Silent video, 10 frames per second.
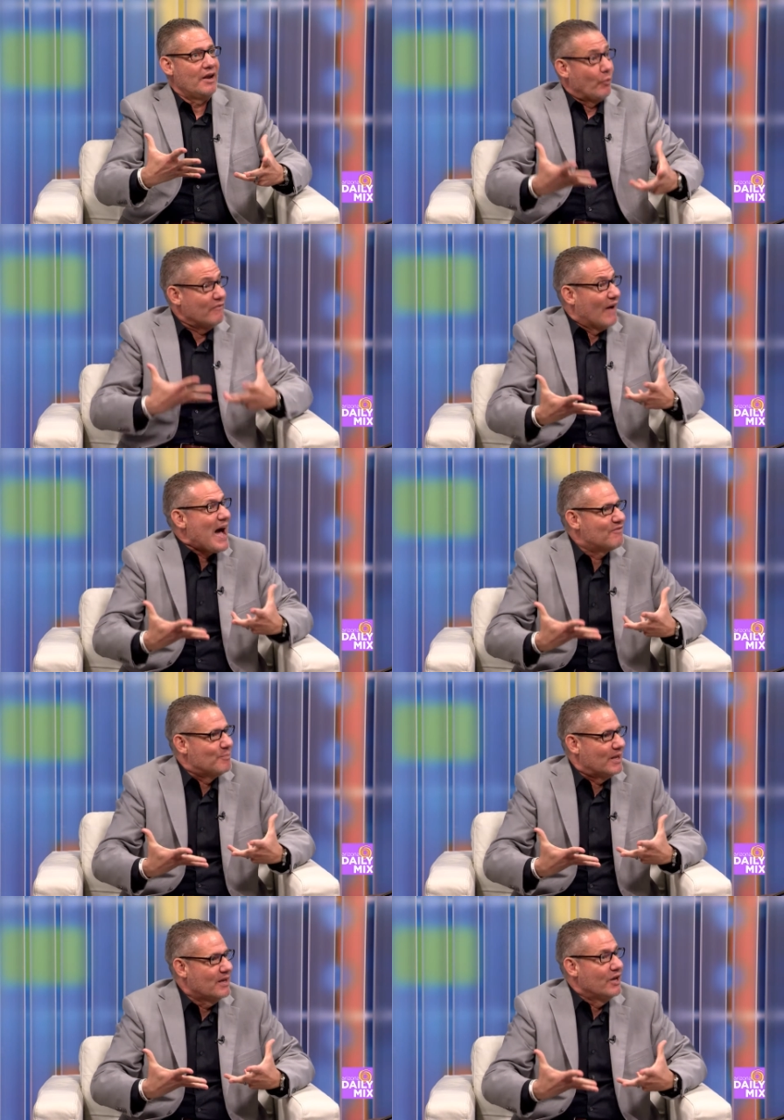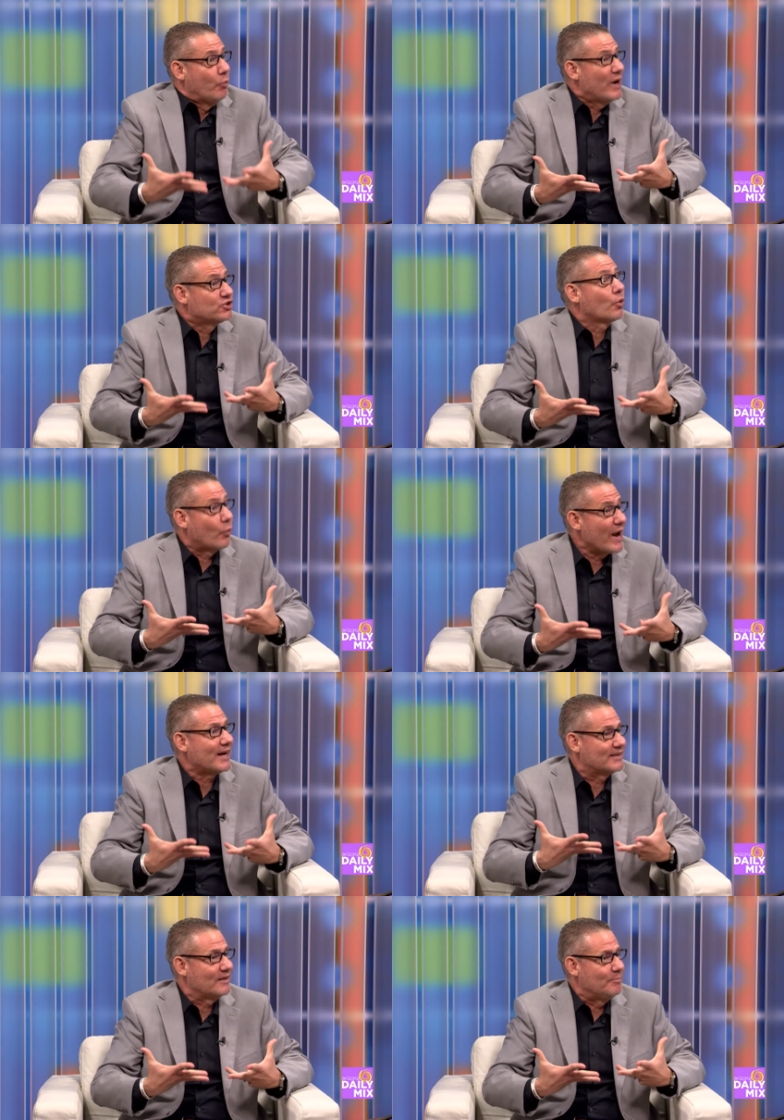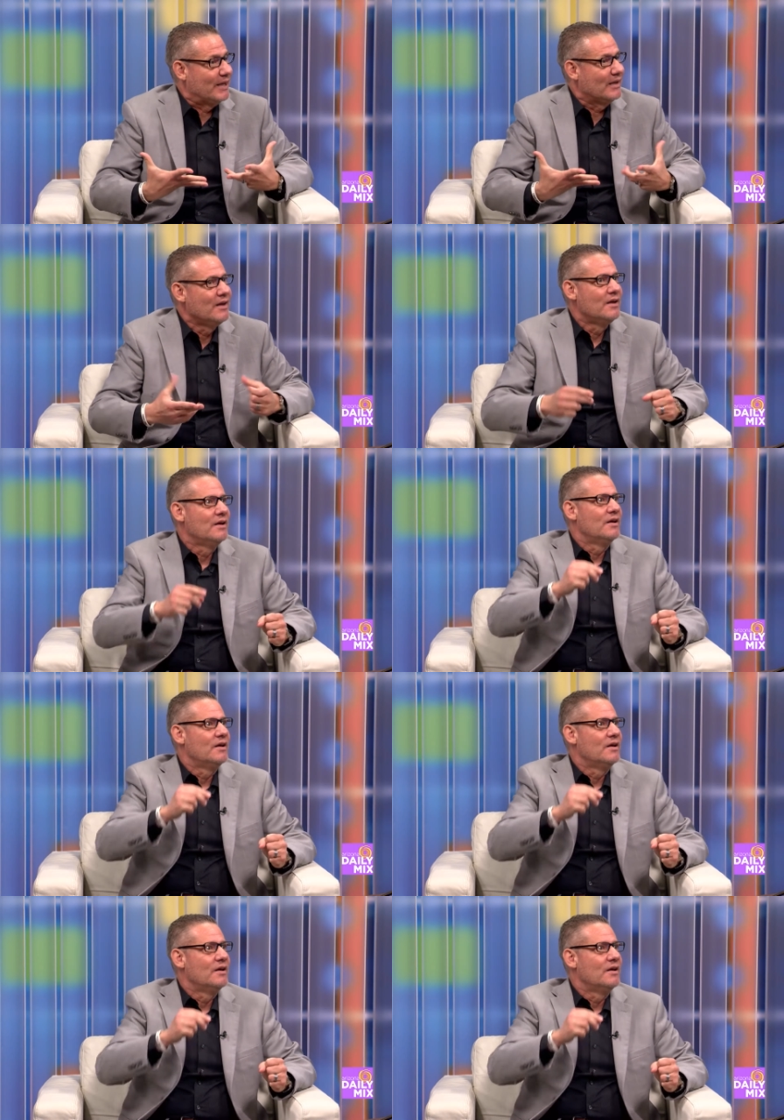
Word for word: and it revived me, it yeah. resurrected me.